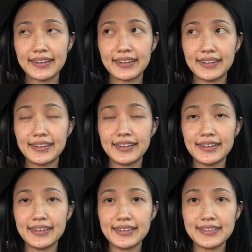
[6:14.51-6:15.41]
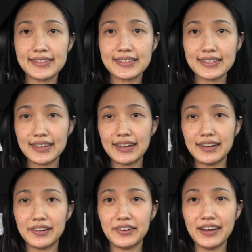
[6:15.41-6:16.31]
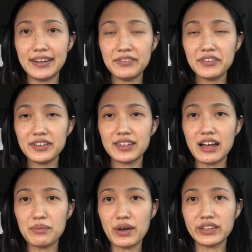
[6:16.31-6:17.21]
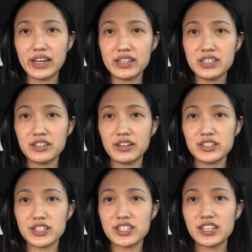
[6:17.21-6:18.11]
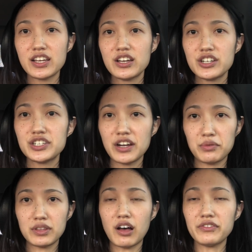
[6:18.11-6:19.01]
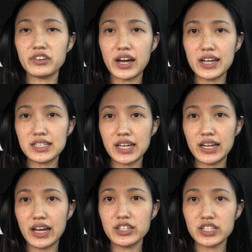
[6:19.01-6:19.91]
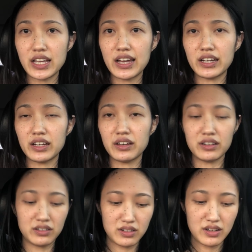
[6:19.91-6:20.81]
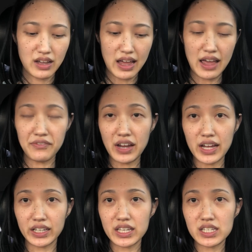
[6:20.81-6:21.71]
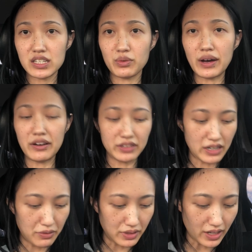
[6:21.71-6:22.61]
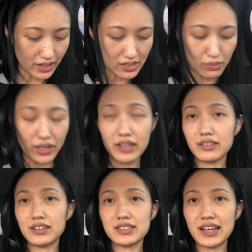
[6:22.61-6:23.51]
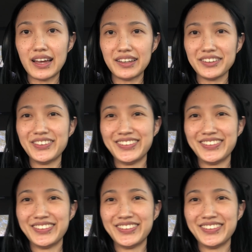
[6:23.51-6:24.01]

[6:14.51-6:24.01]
because you know I never really thought about that until I just shared with all of you guys that I just had a I haven't had a kiss in a while and then I realized wait is that